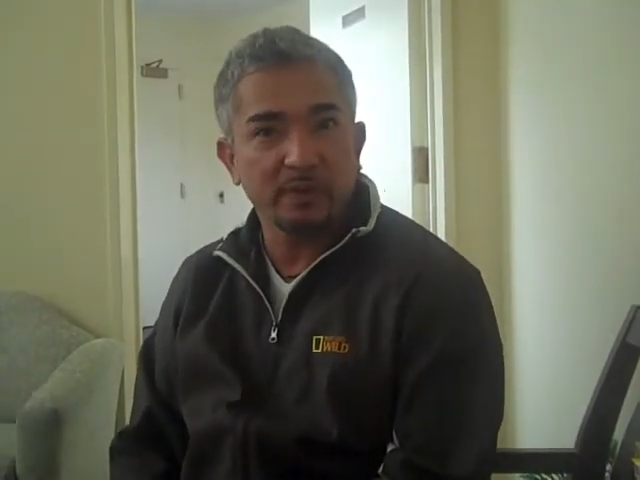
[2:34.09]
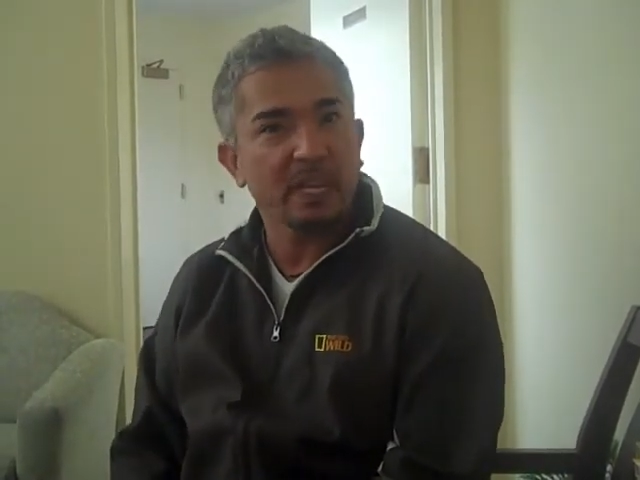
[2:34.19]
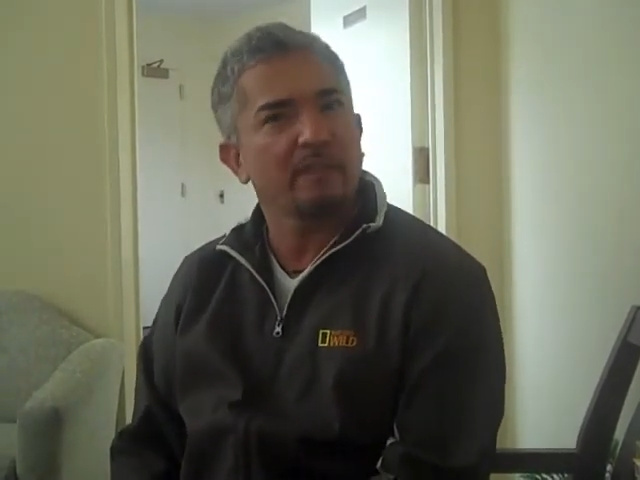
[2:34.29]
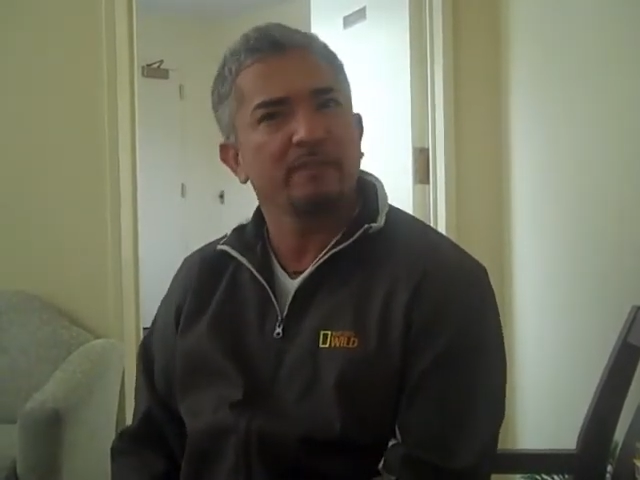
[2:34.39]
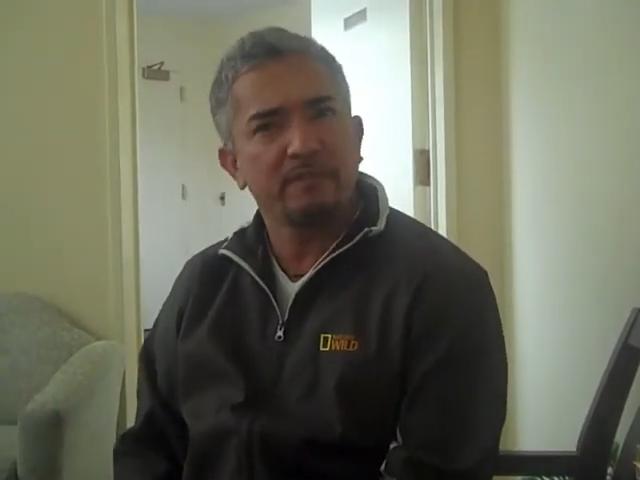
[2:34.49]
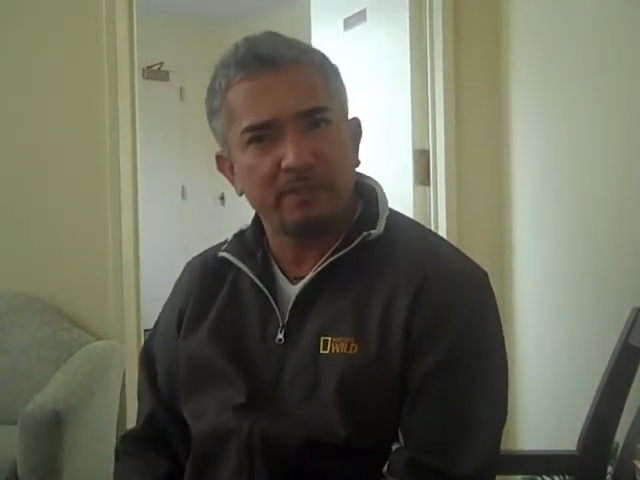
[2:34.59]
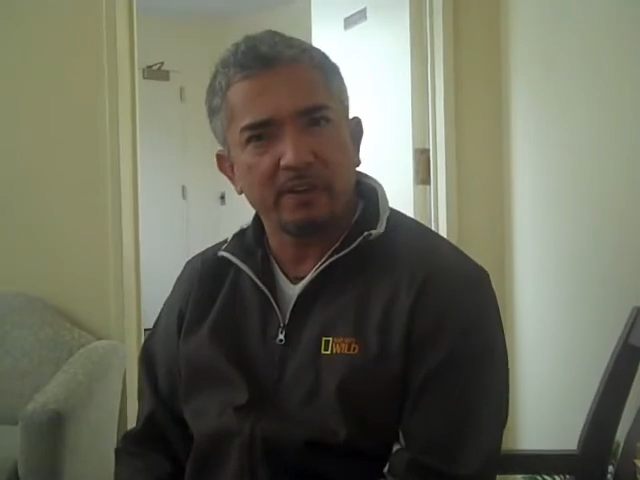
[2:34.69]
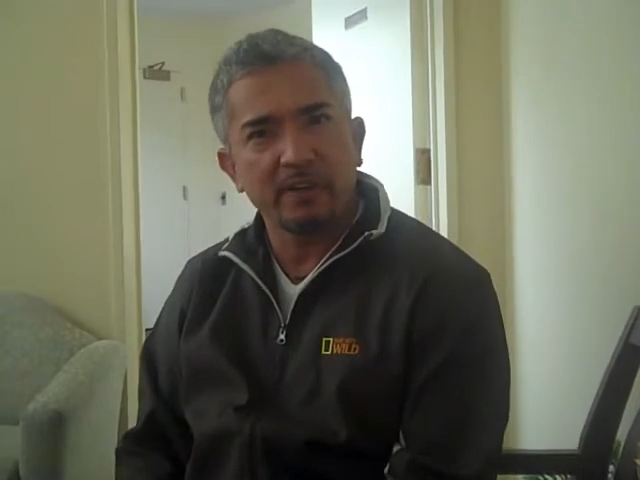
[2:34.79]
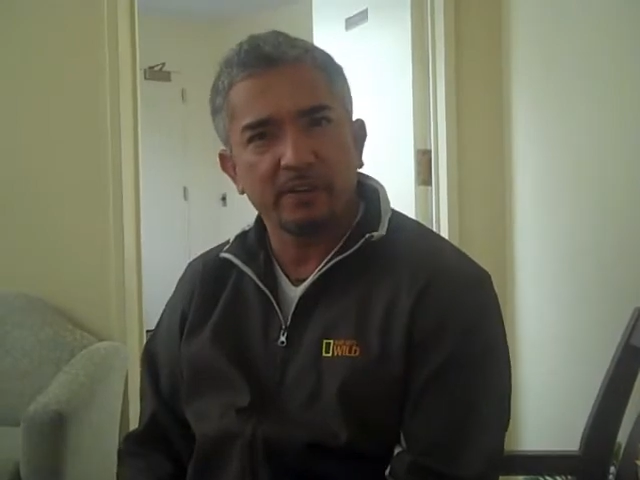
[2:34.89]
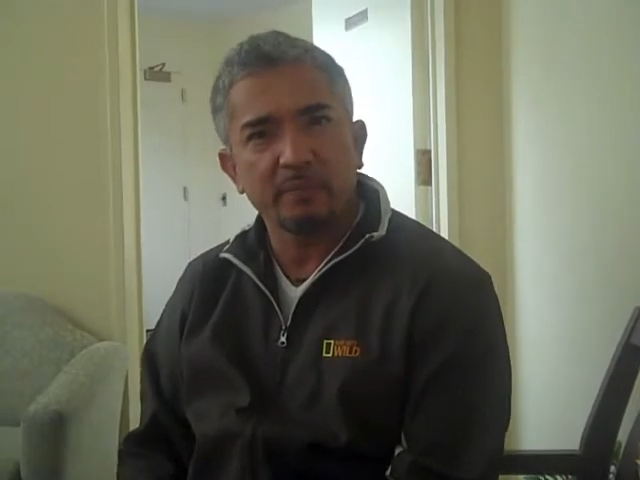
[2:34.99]
they have
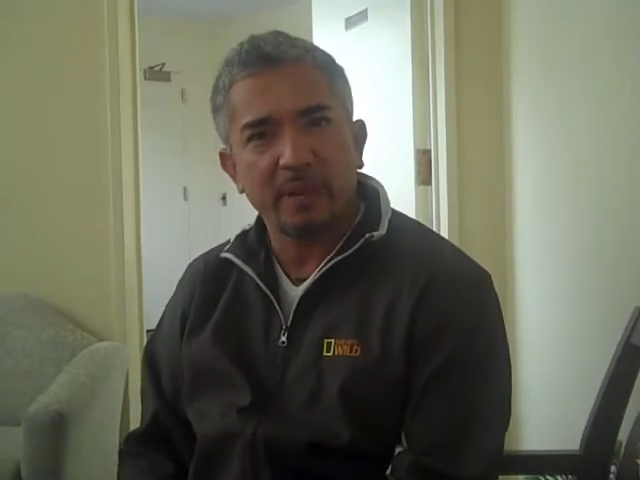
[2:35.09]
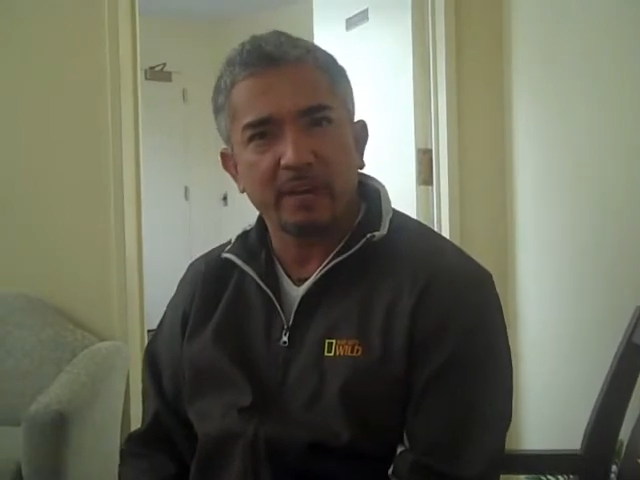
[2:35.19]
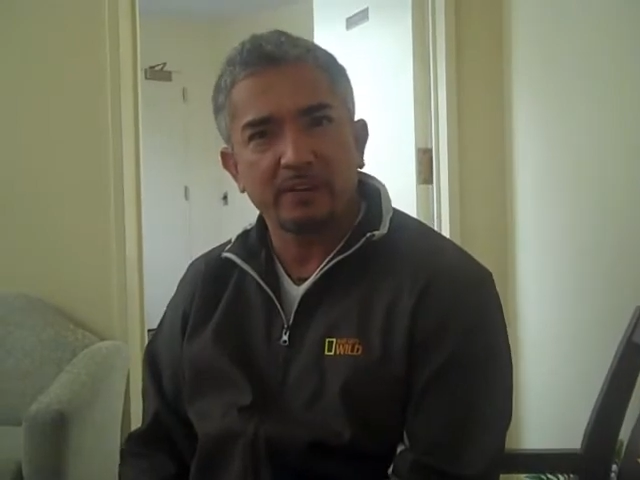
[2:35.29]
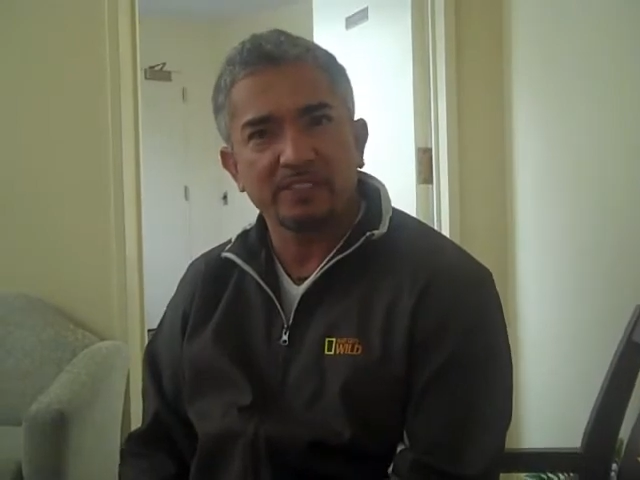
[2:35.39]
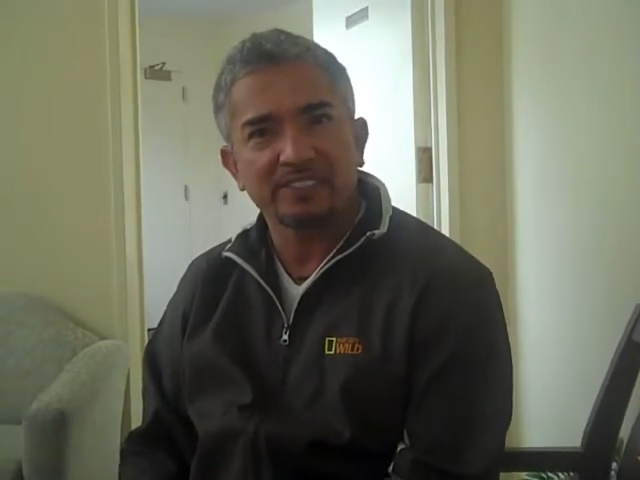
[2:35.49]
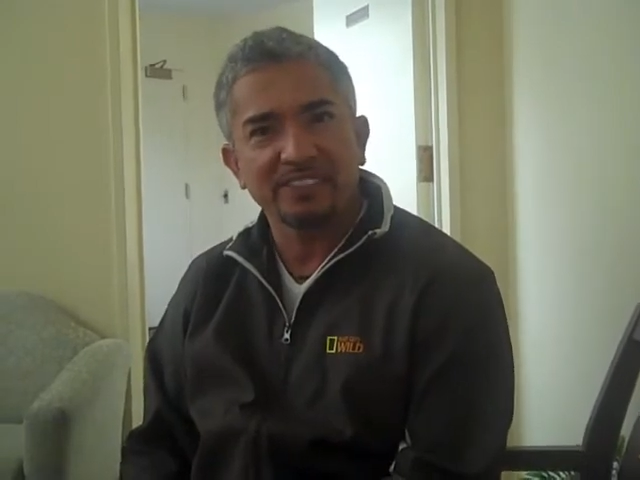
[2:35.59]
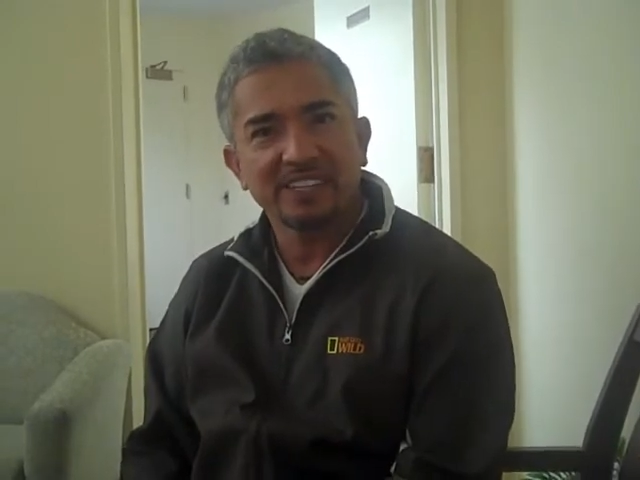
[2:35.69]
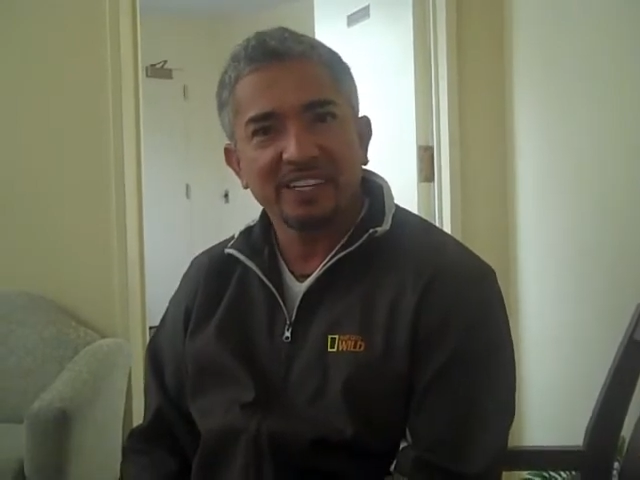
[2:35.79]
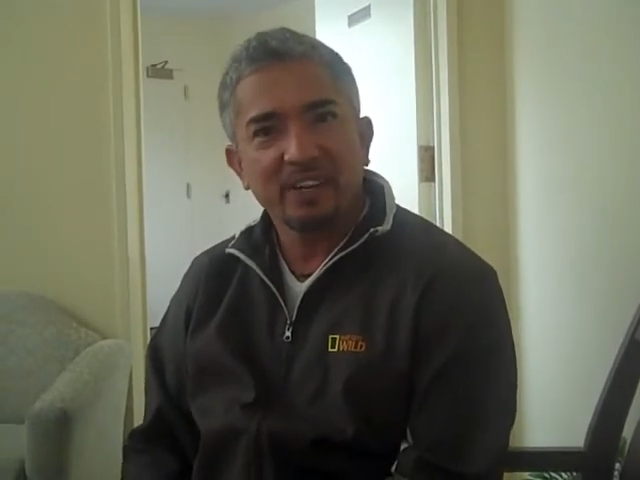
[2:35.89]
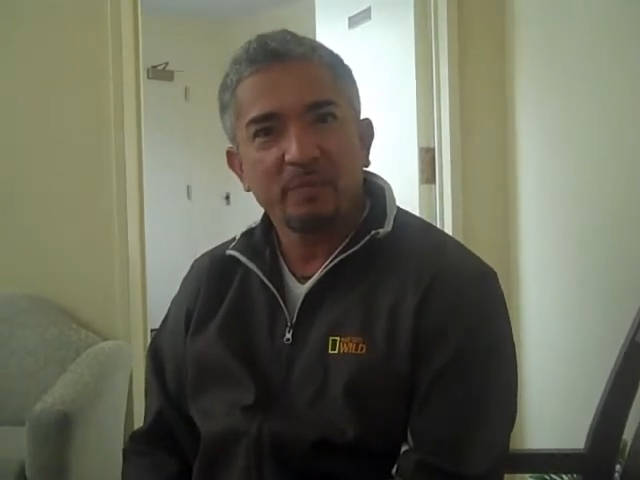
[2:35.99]
very good manners.
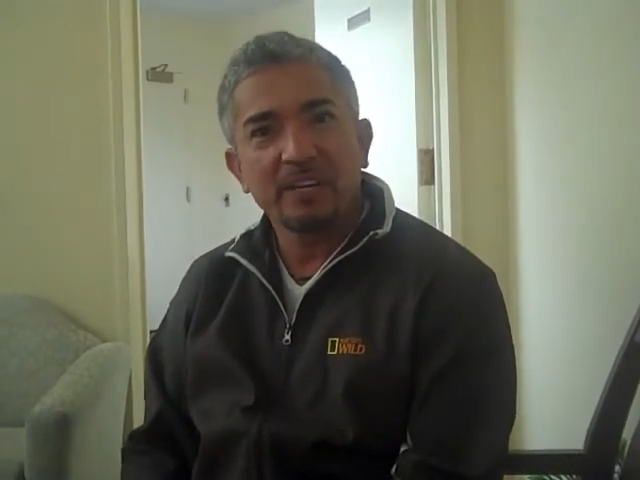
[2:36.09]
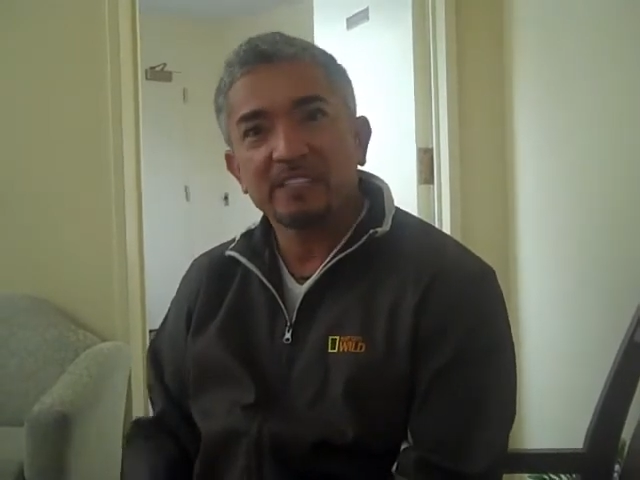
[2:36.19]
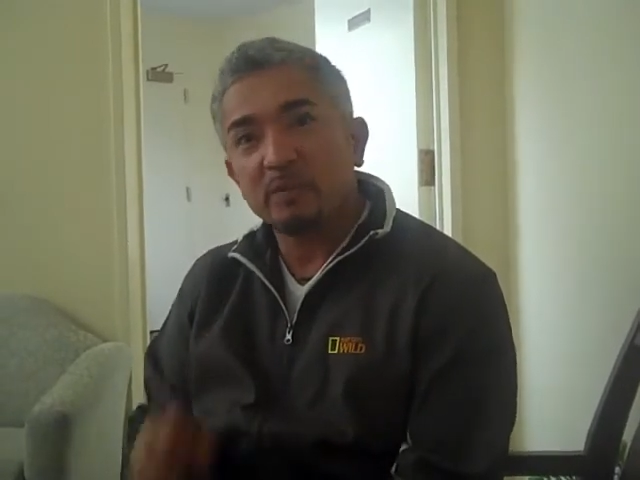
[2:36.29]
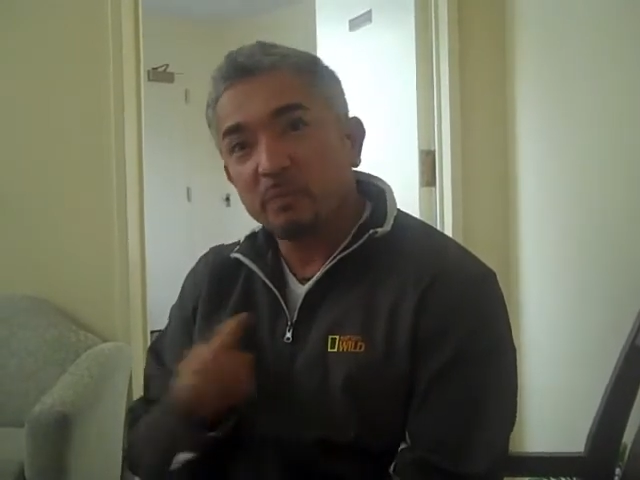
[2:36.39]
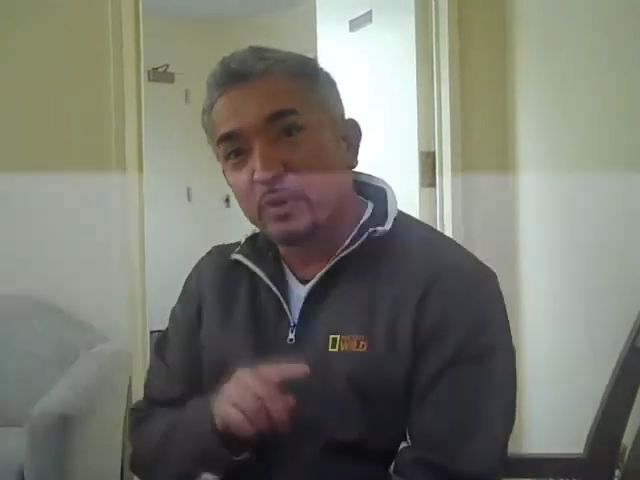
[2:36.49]
But if the